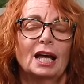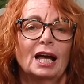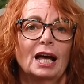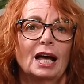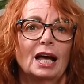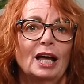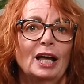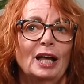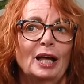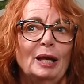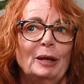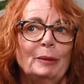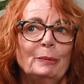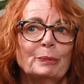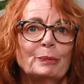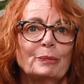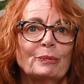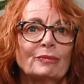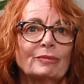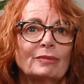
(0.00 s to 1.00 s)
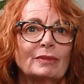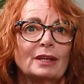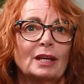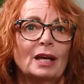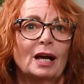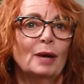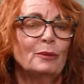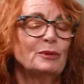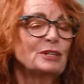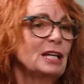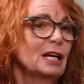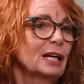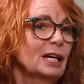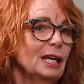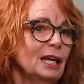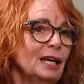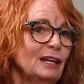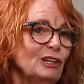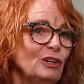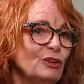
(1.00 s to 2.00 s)
I was lucky.
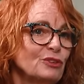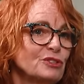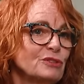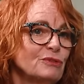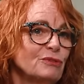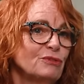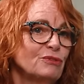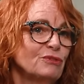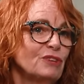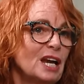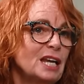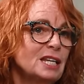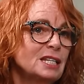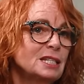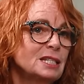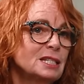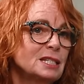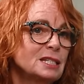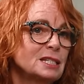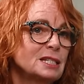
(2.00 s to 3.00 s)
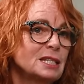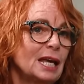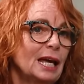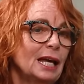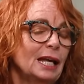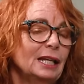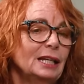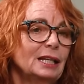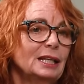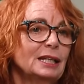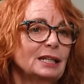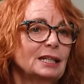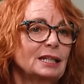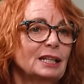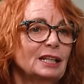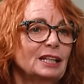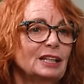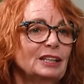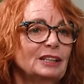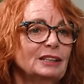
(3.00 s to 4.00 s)
I had lots of friends, and
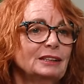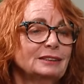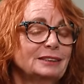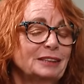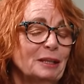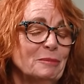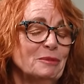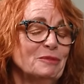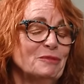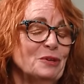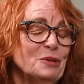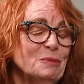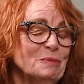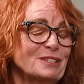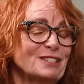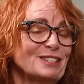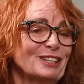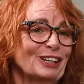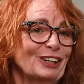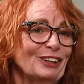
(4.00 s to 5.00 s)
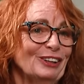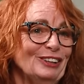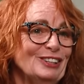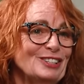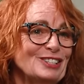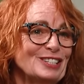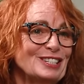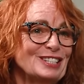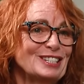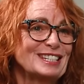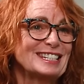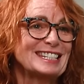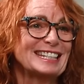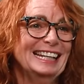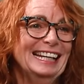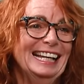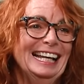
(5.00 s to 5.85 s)
some of whom are psychologists.